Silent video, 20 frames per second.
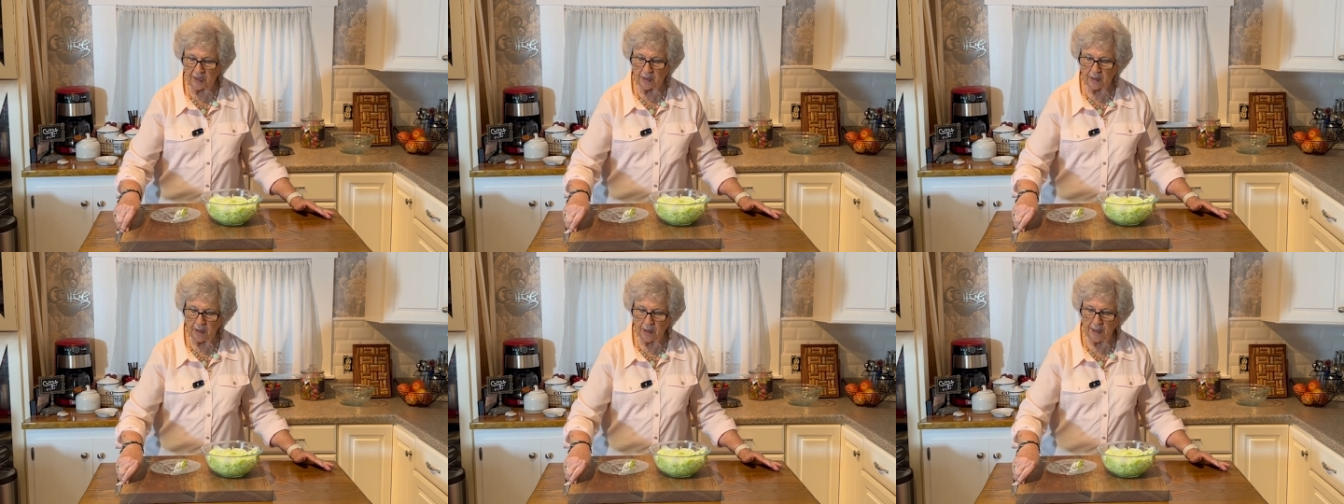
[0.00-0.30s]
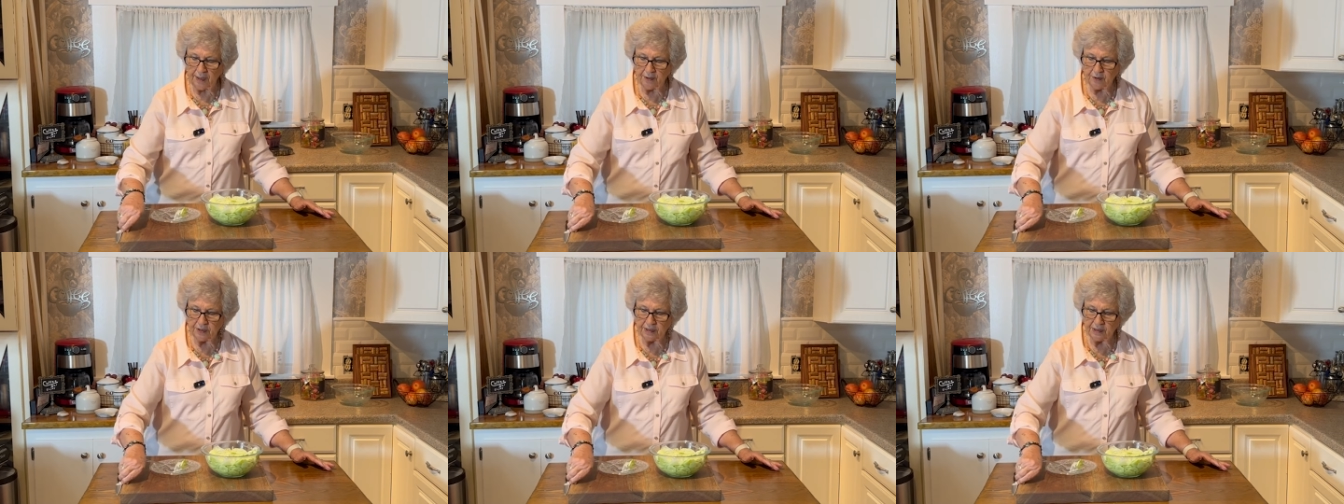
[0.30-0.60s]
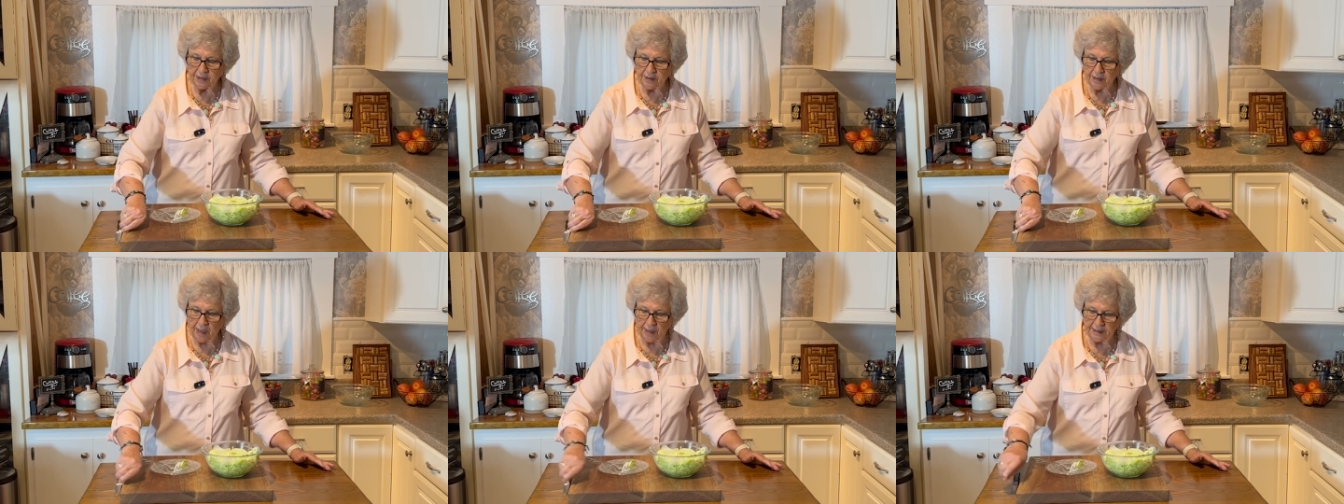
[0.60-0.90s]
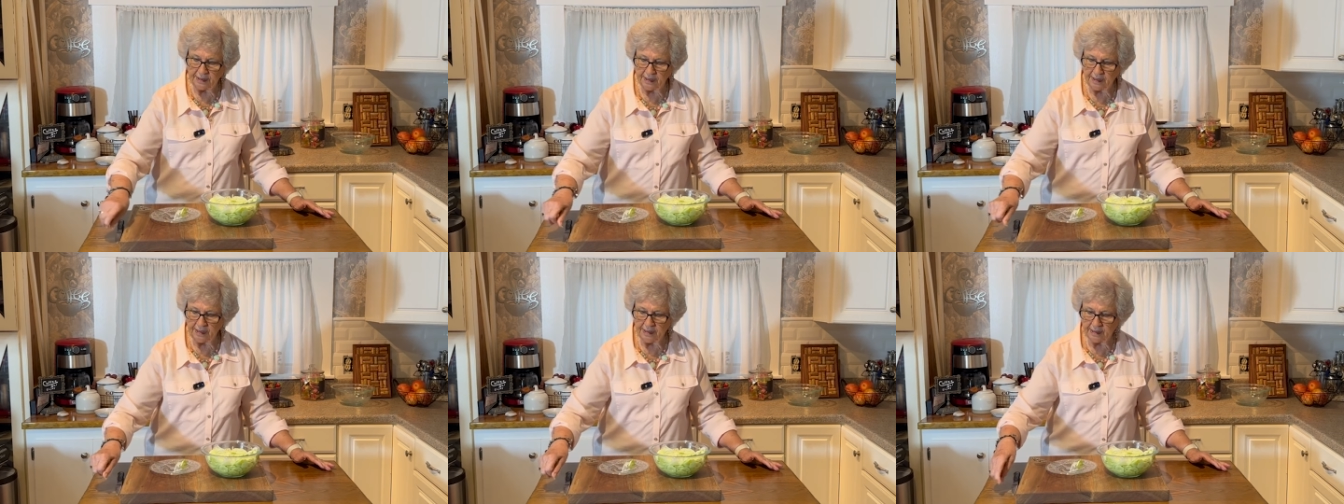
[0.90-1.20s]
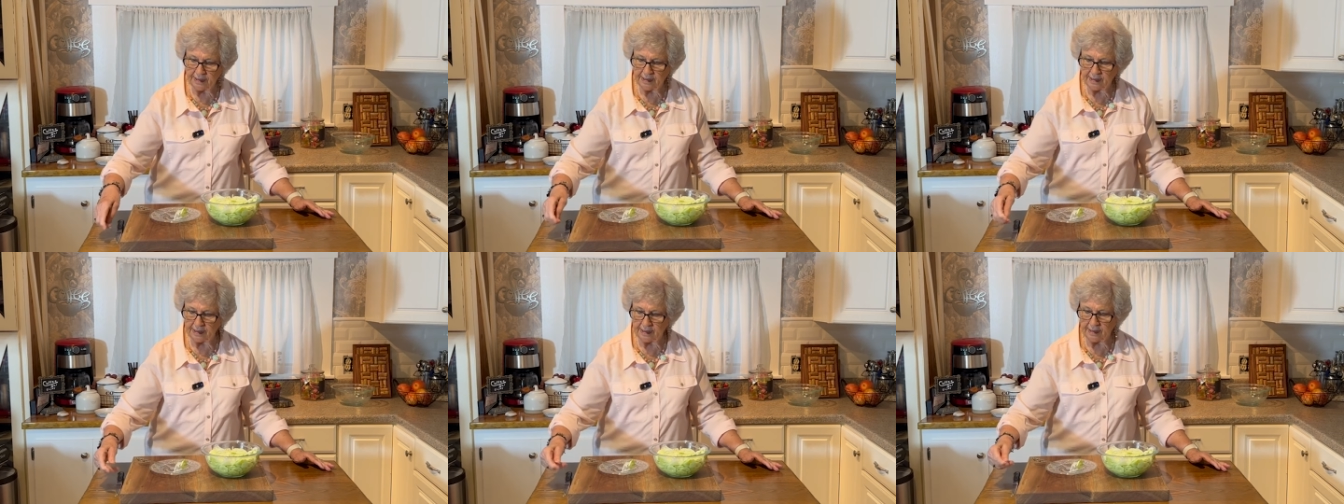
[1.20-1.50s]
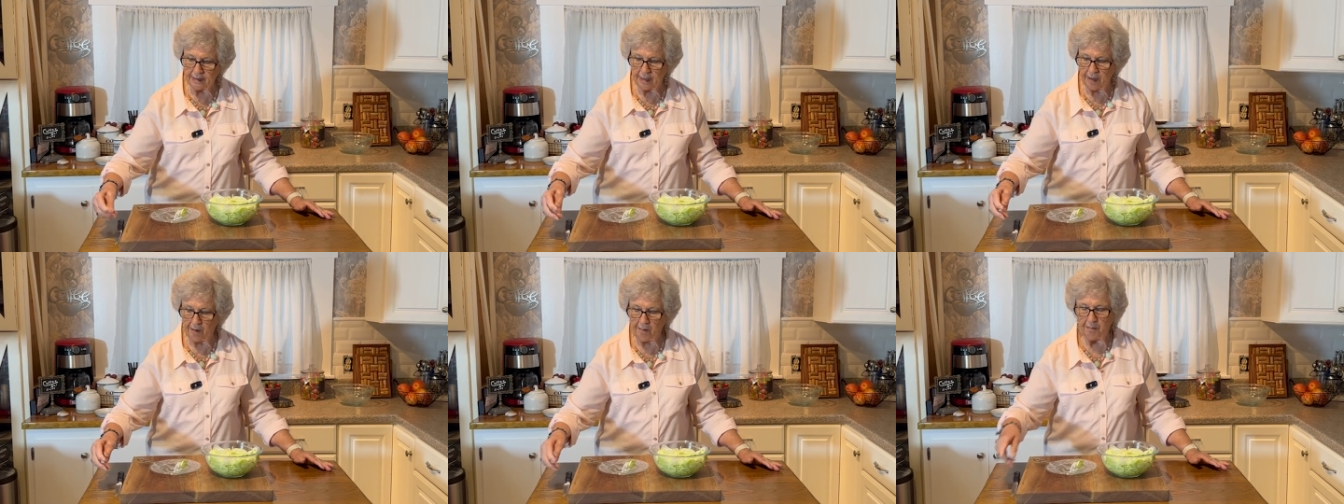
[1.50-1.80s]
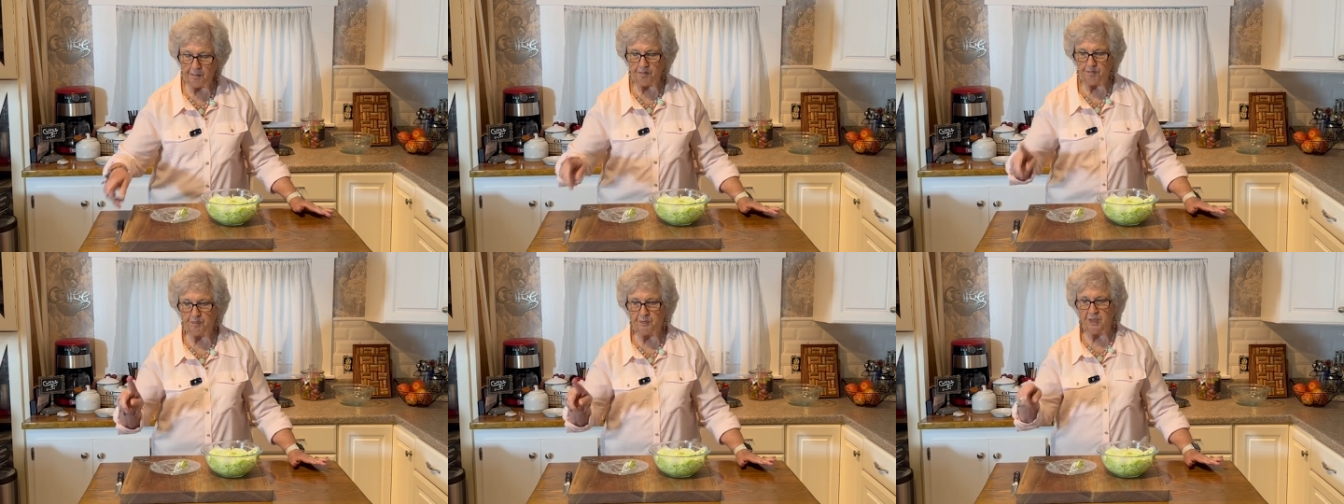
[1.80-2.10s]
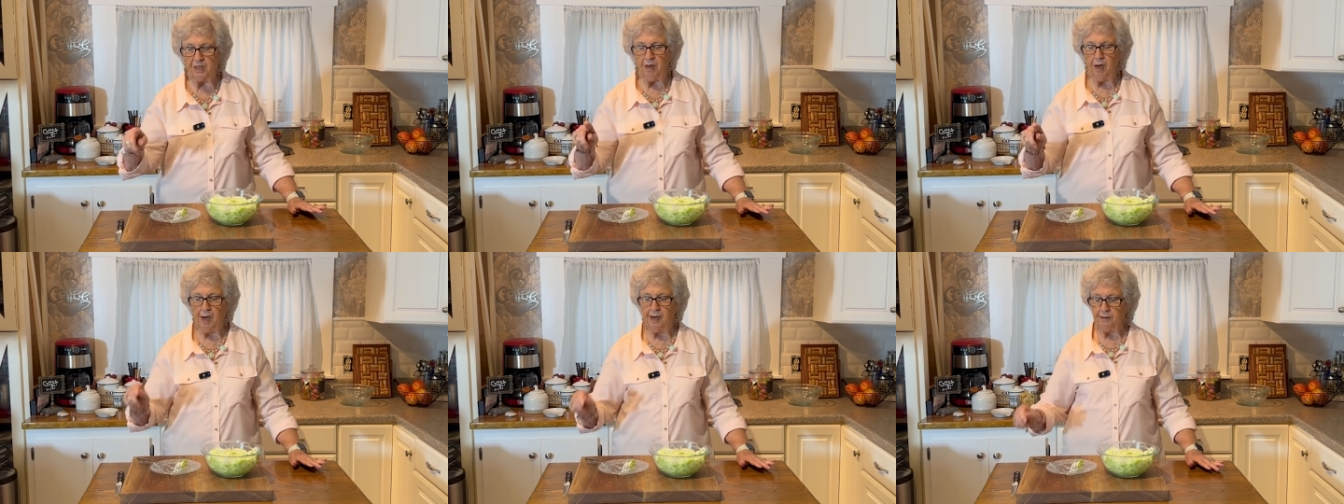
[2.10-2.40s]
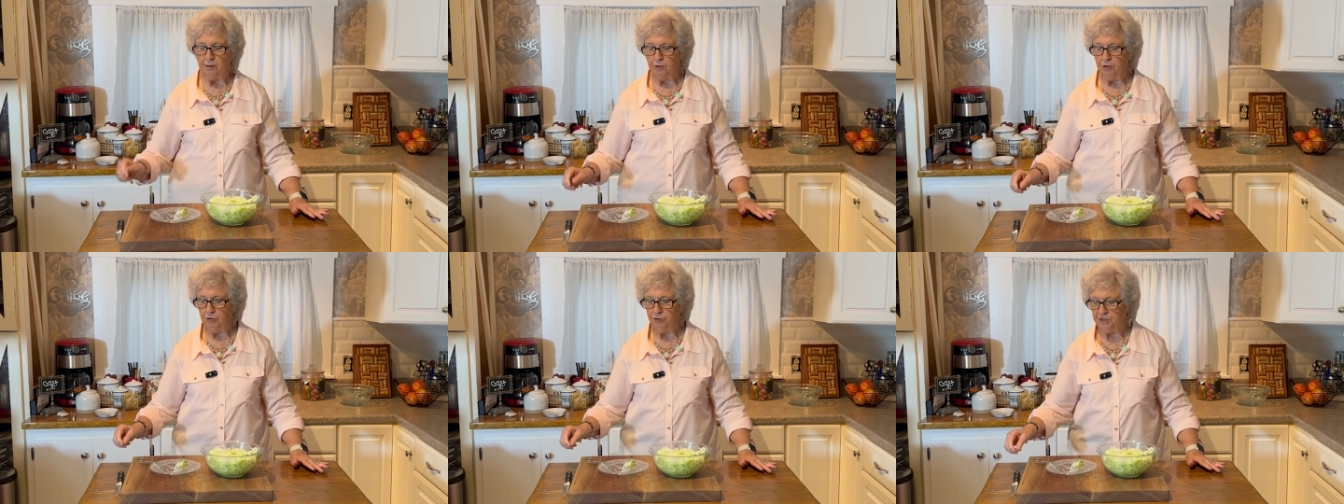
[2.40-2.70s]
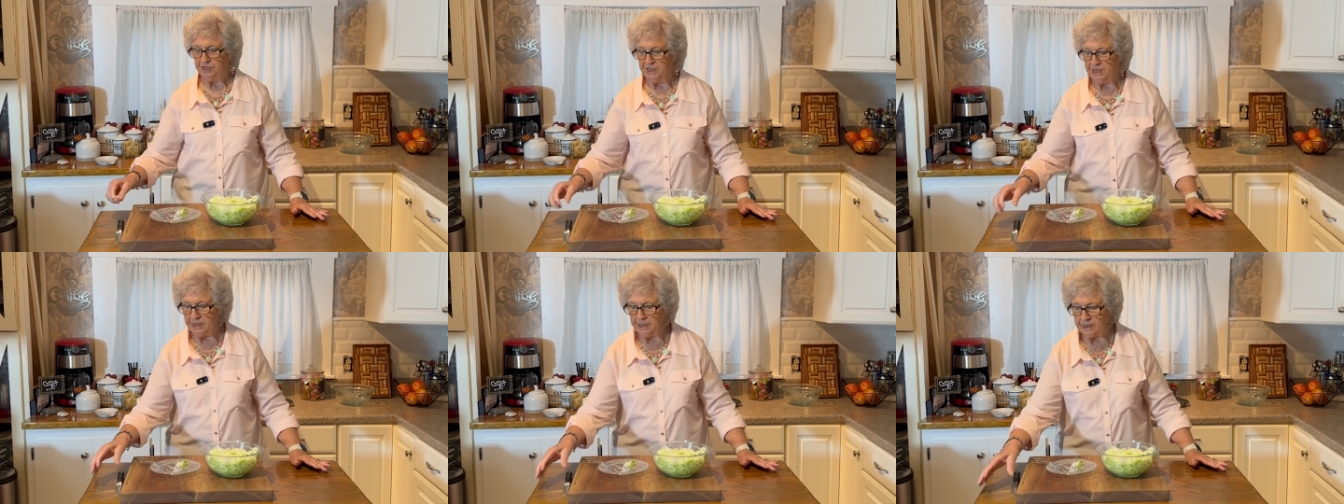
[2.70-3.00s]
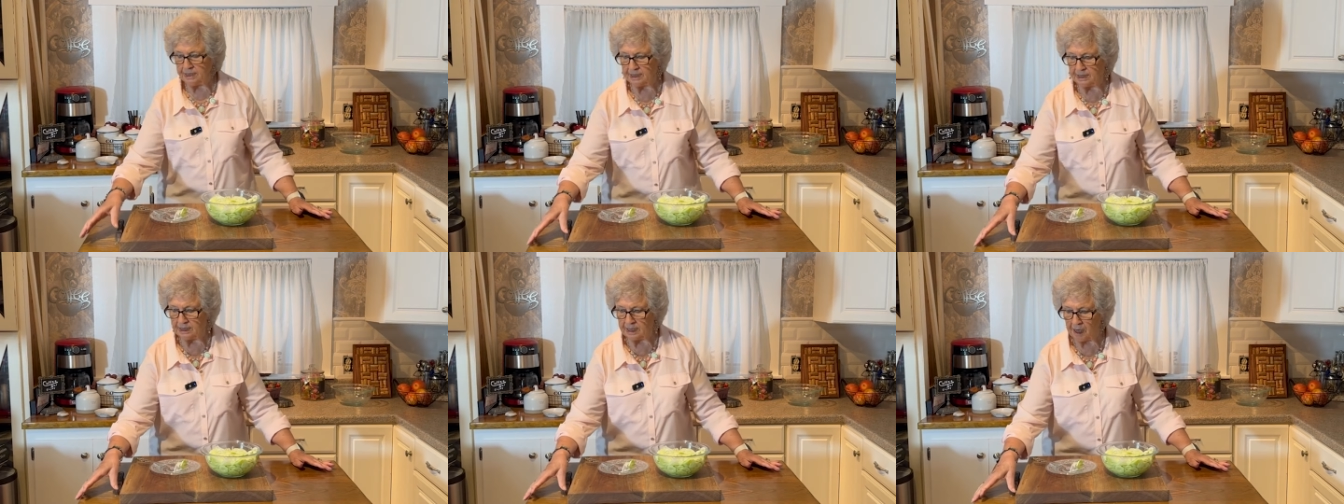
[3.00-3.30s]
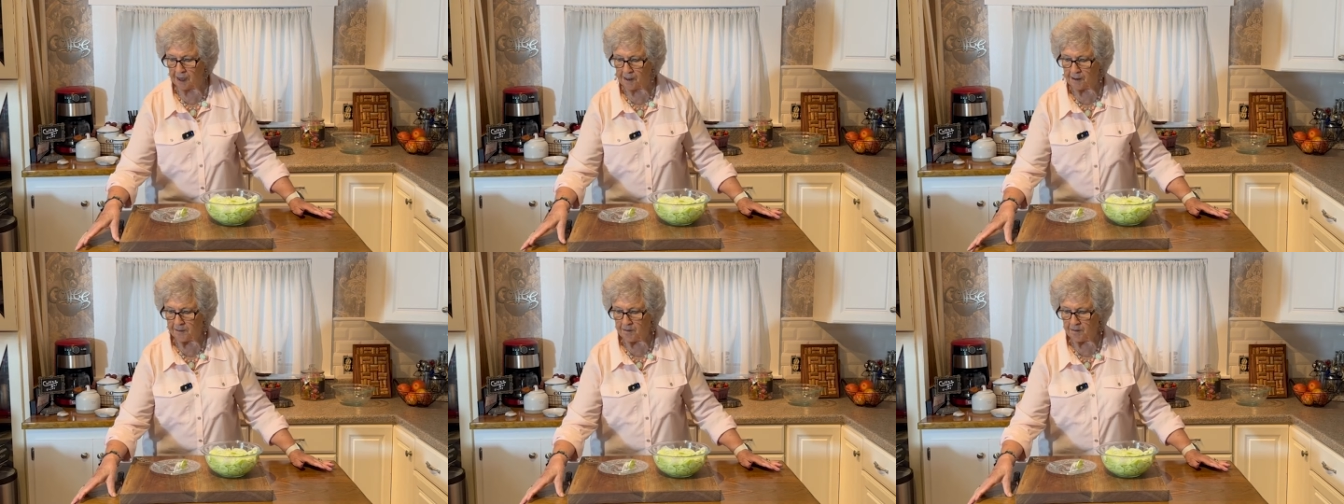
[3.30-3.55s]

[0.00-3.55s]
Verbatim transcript: Claire, uh, Tina said, Claire, who's this?